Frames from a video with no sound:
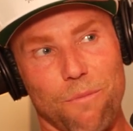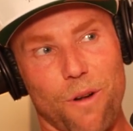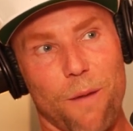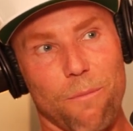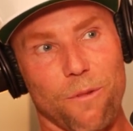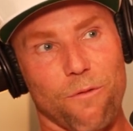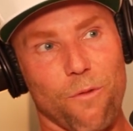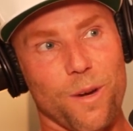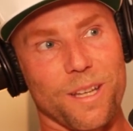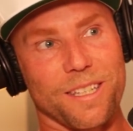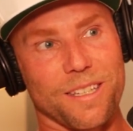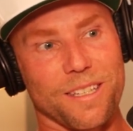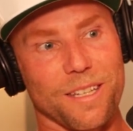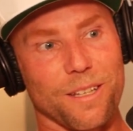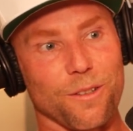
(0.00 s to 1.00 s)
proper
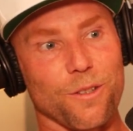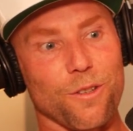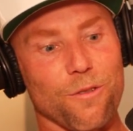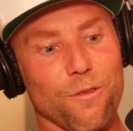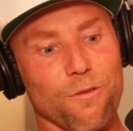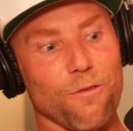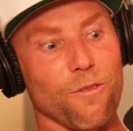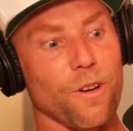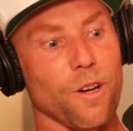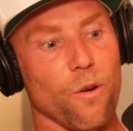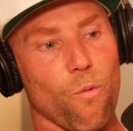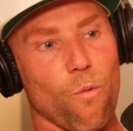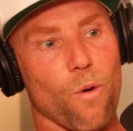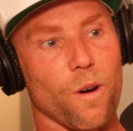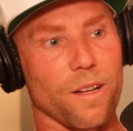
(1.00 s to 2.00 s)
voice until you've
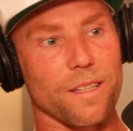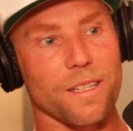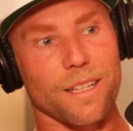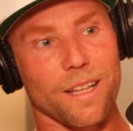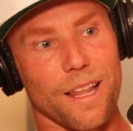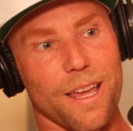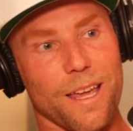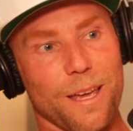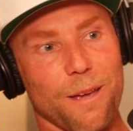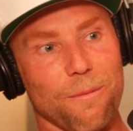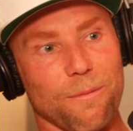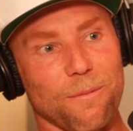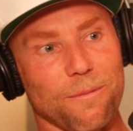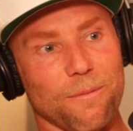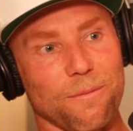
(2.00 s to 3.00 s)
won a slam.